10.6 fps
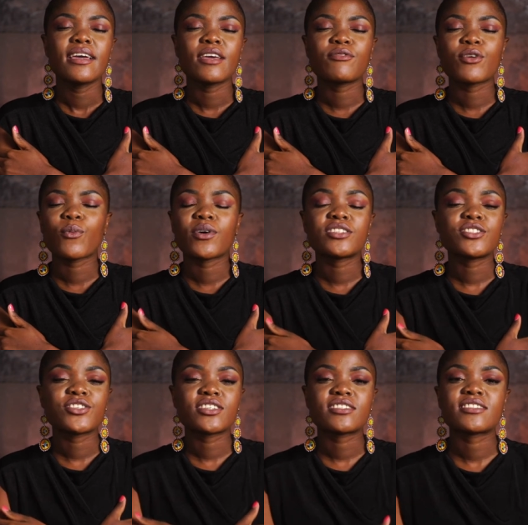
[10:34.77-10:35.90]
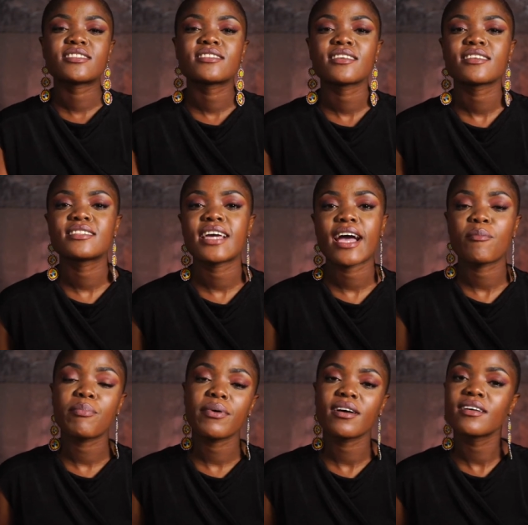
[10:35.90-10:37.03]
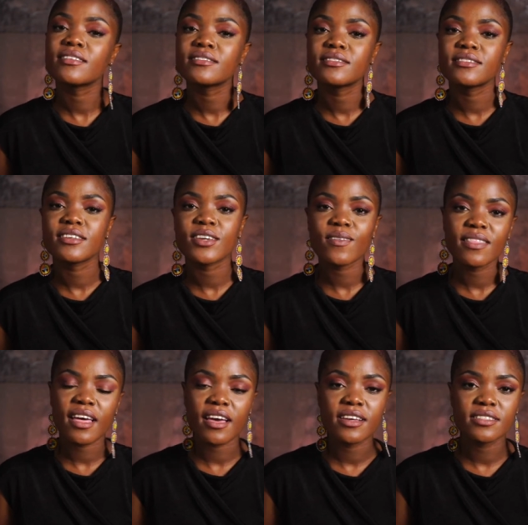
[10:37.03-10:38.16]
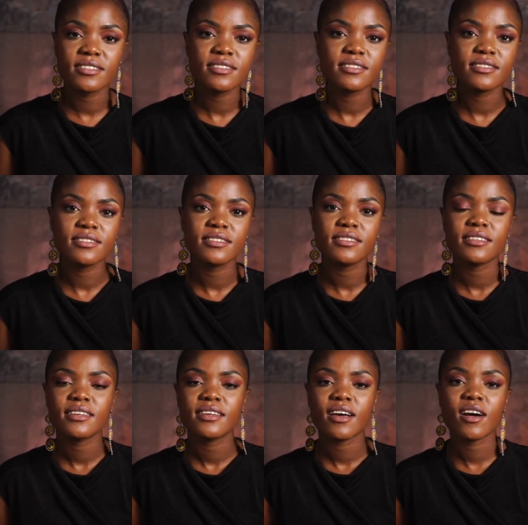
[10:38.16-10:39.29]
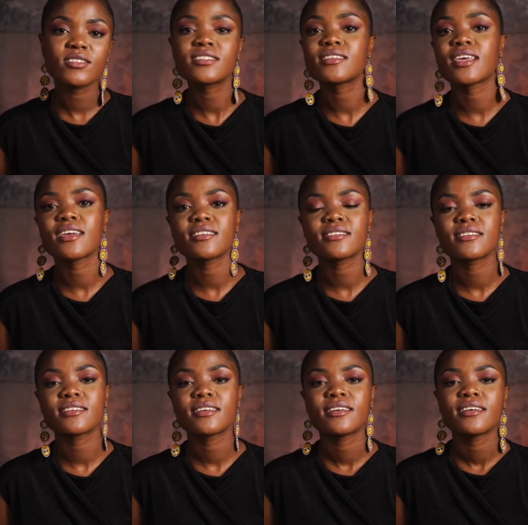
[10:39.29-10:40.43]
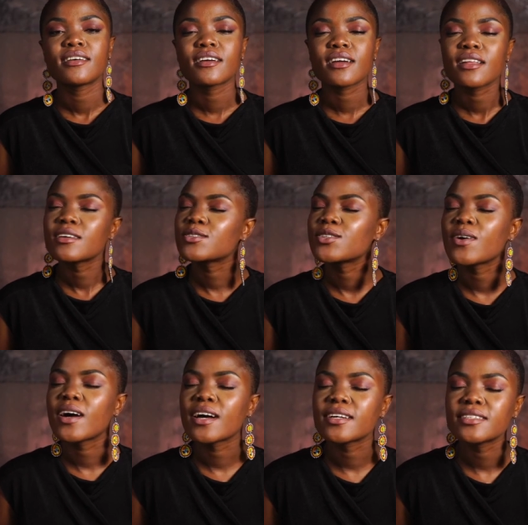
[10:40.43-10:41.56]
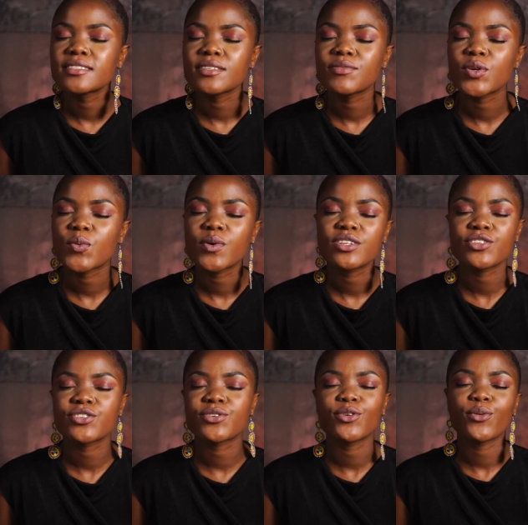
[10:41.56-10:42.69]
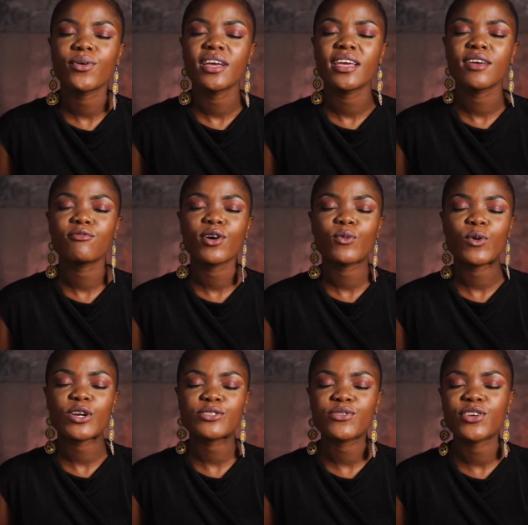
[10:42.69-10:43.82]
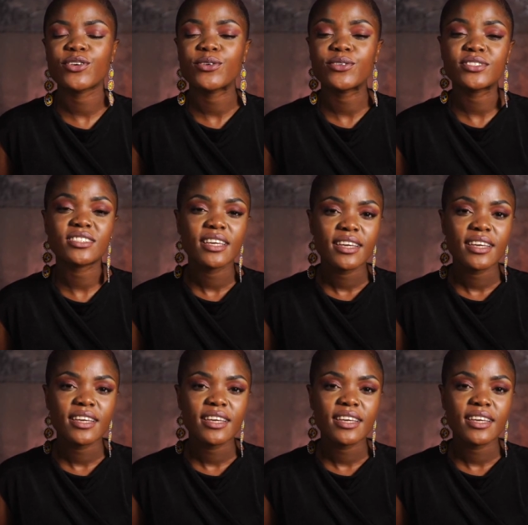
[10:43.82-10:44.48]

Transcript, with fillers: If you want, you could just tap on your thighs, alternate, close your eyes if you want to. If what works for you is